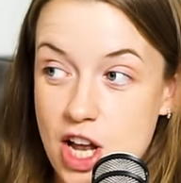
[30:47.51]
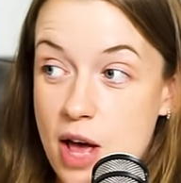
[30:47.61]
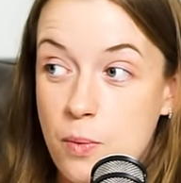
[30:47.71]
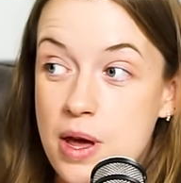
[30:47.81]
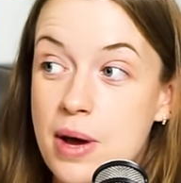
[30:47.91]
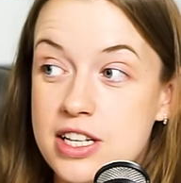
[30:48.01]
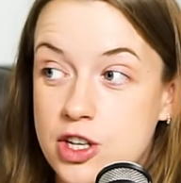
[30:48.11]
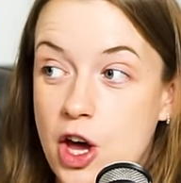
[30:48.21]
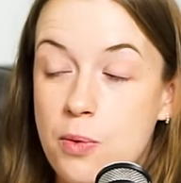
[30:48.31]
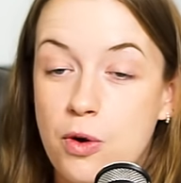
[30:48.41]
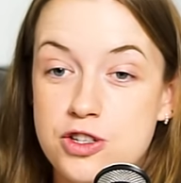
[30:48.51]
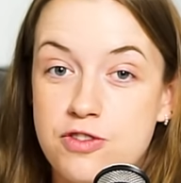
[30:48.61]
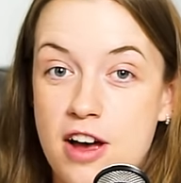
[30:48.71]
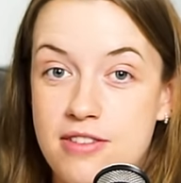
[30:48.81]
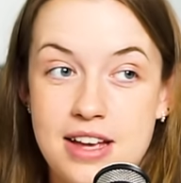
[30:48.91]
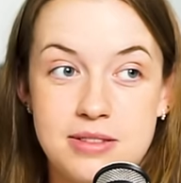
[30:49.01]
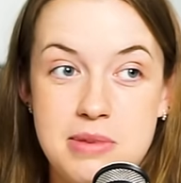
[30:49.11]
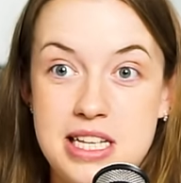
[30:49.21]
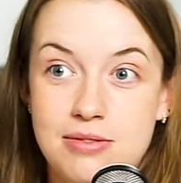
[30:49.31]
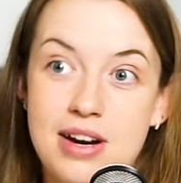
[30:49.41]
Like we went to go watch
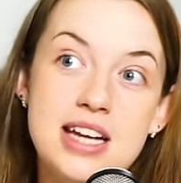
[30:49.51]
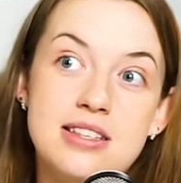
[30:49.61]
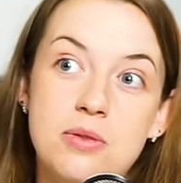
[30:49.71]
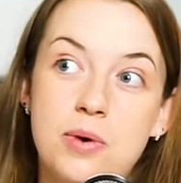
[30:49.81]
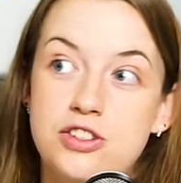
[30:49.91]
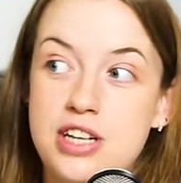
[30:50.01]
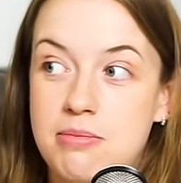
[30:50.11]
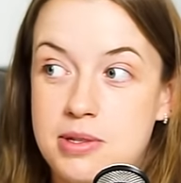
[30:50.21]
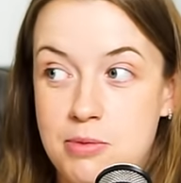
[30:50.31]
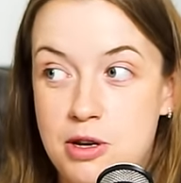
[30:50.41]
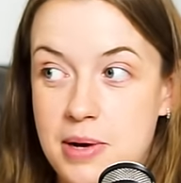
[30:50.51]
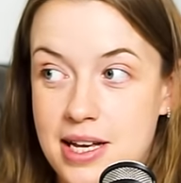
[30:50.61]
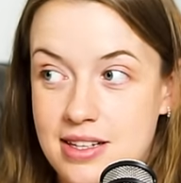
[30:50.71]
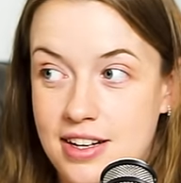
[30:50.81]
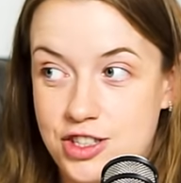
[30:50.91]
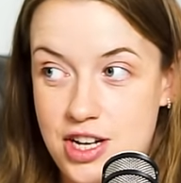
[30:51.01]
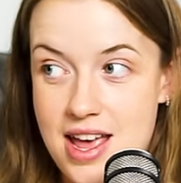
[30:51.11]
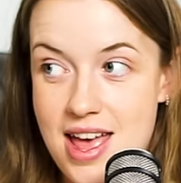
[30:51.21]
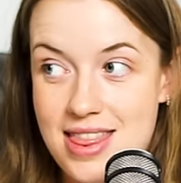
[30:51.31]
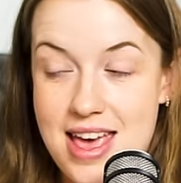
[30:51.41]
5,000 meter race at the World Champs in Budapest last
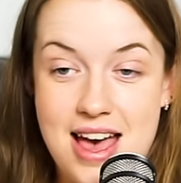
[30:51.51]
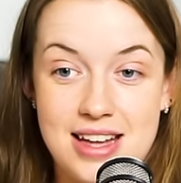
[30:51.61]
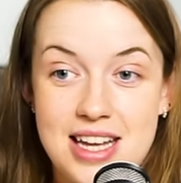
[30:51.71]
year, and they